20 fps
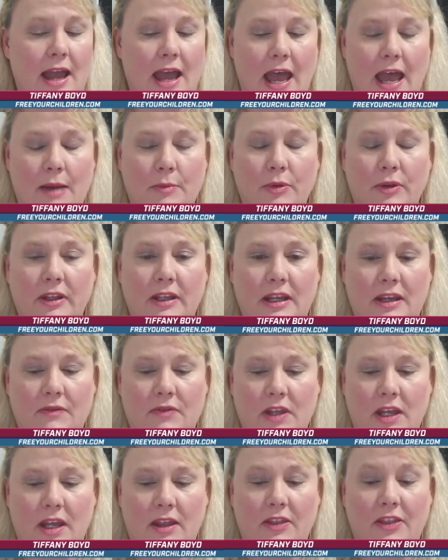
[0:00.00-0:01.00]
I
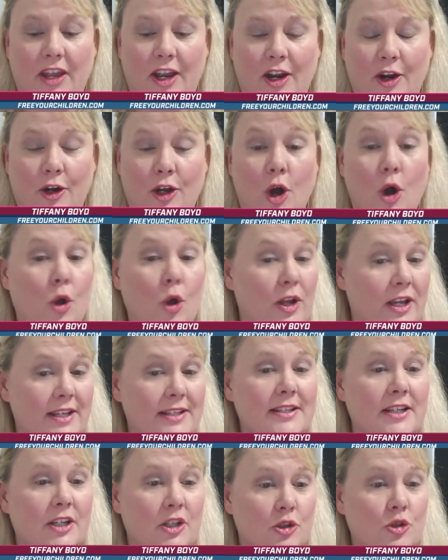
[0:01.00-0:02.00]
believe that their goal
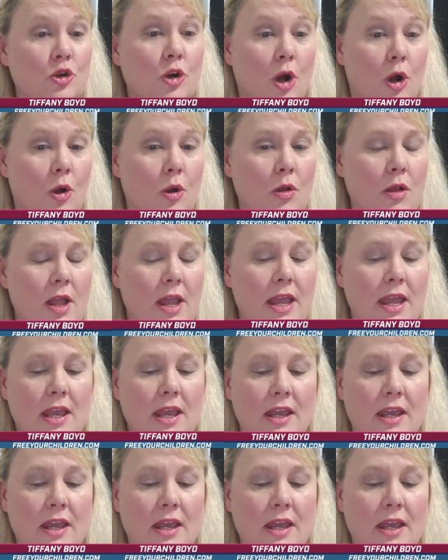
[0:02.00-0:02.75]
is control,